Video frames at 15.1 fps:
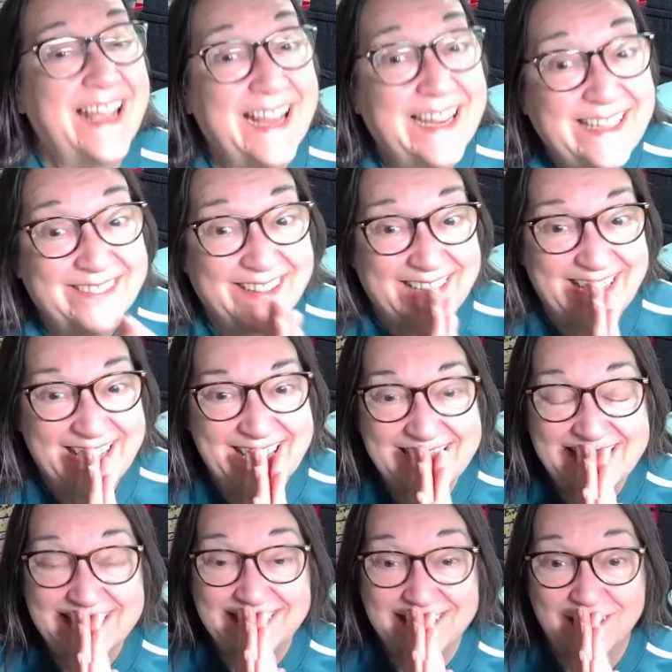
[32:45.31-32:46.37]
Anyway,
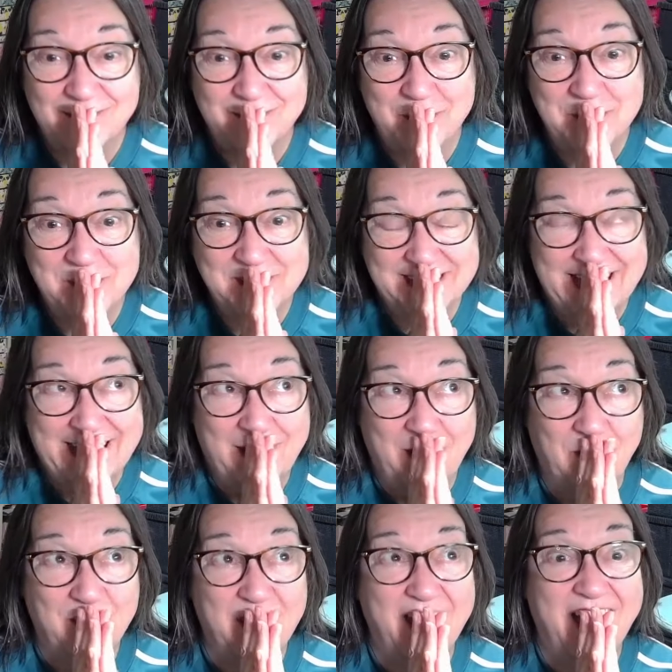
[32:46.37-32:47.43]
it is a full set
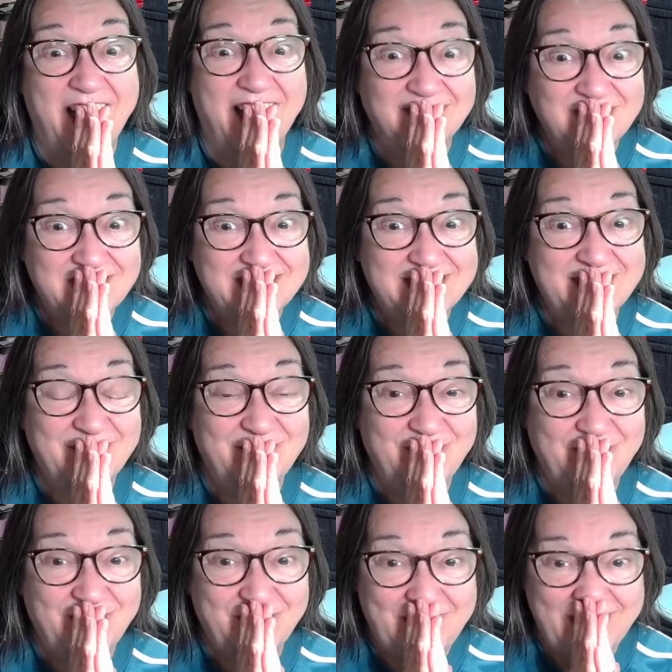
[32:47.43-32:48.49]
of
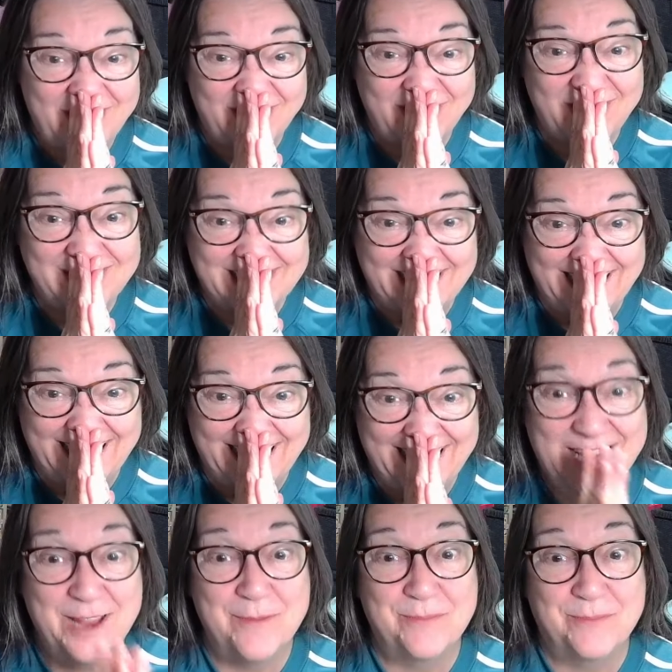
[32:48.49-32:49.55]

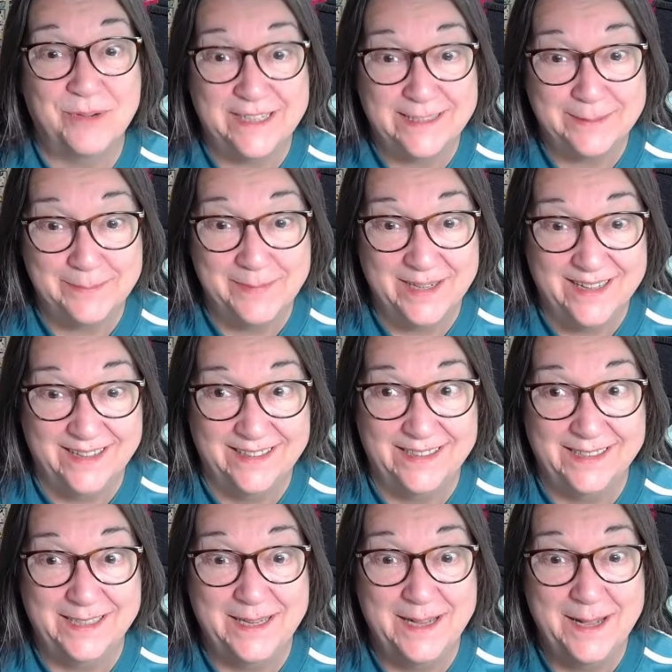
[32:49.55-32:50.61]
150
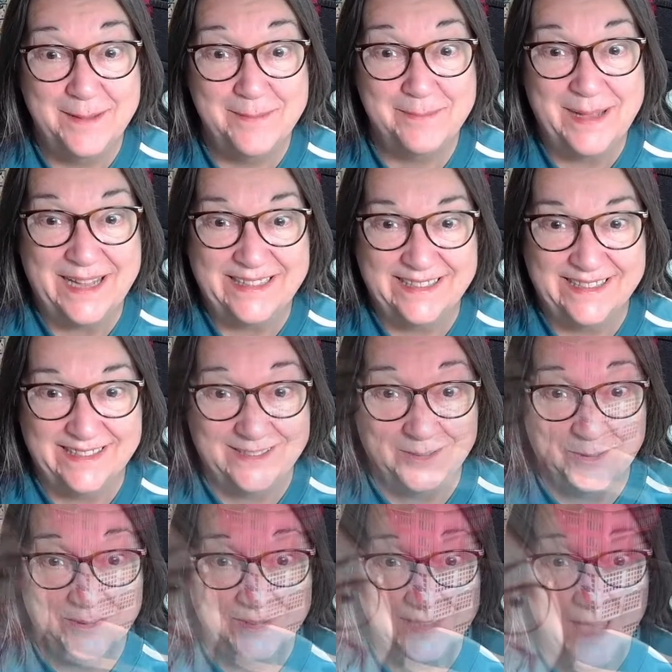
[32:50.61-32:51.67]
Prismacolor pencils.